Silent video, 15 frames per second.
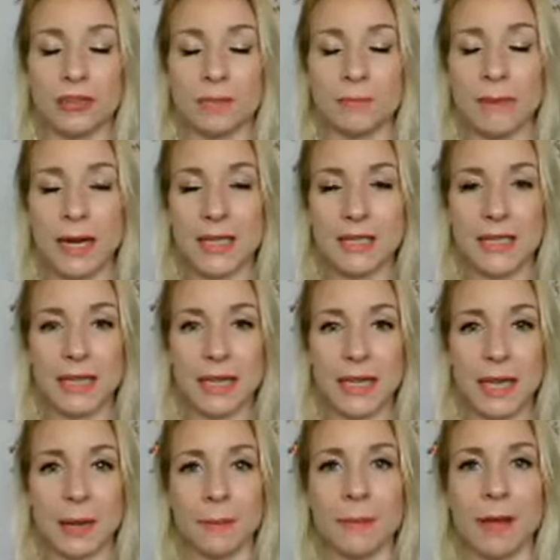dramatically
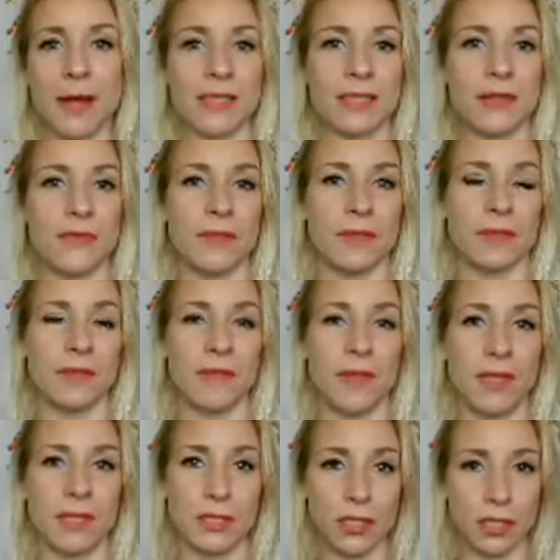impacts everything that
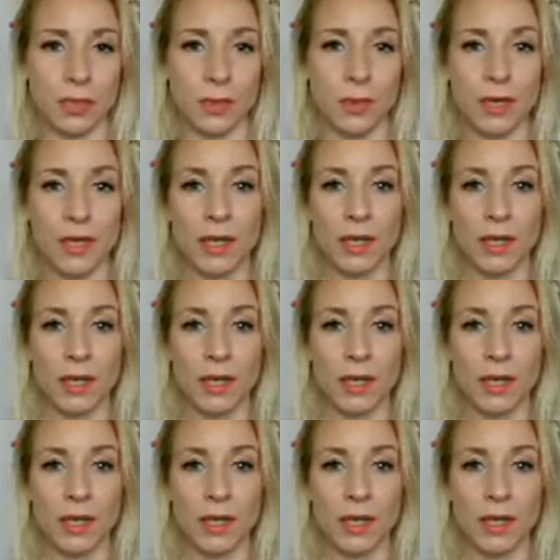they do.